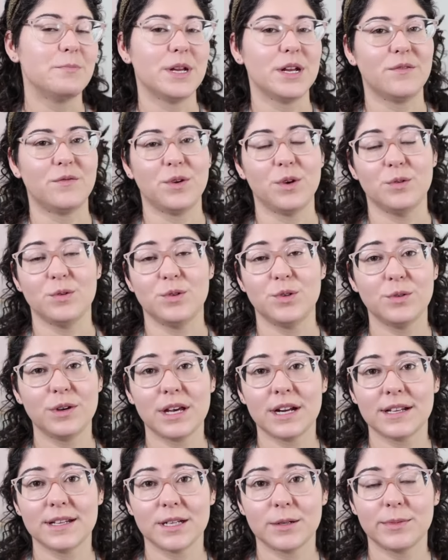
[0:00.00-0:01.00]
but if you do
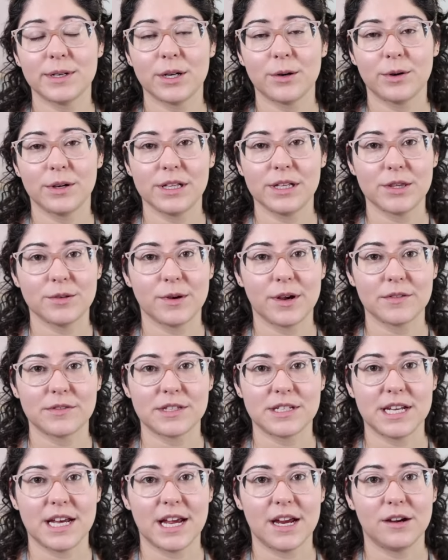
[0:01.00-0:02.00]
get a little bit oily throughout
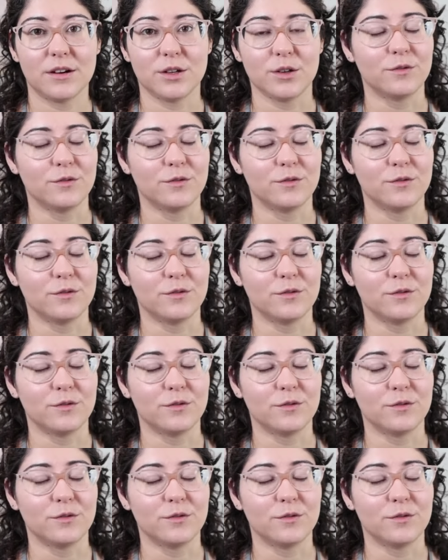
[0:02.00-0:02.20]
the day or